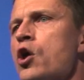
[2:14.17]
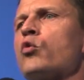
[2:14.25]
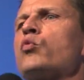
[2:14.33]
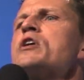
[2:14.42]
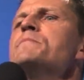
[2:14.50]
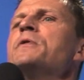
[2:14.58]

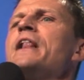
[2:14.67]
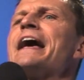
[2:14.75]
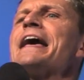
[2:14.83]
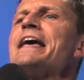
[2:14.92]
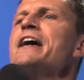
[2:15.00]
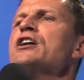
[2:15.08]
We
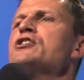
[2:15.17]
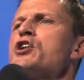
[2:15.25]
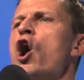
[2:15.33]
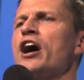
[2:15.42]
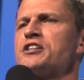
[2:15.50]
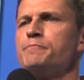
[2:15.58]
play
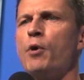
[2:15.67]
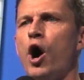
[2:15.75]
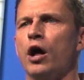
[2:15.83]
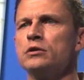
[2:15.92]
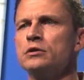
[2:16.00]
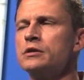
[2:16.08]

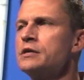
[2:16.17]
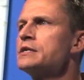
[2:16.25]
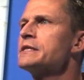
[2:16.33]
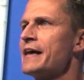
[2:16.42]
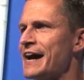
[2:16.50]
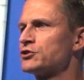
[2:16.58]
dodgeball.
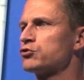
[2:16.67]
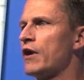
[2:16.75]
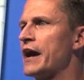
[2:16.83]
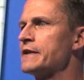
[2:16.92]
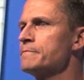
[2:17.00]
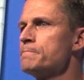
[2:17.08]
That's
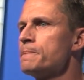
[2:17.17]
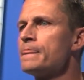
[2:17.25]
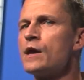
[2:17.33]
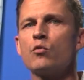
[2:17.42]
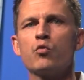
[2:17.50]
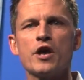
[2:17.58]
right.
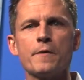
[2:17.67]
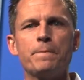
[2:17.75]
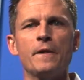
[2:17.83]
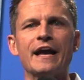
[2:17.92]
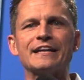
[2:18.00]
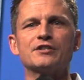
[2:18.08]
We
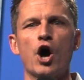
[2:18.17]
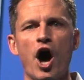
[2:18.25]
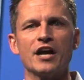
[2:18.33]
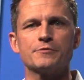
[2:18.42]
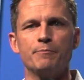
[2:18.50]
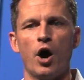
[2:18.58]
play
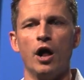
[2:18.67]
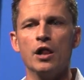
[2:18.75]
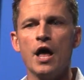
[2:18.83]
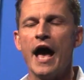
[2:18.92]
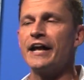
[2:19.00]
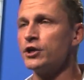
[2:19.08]
dodgeball.
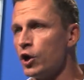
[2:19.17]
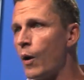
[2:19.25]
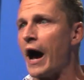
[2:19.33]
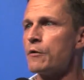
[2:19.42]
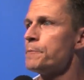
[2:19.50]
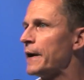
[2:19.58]
And you know
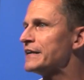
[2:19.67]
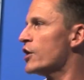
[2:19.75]
why we play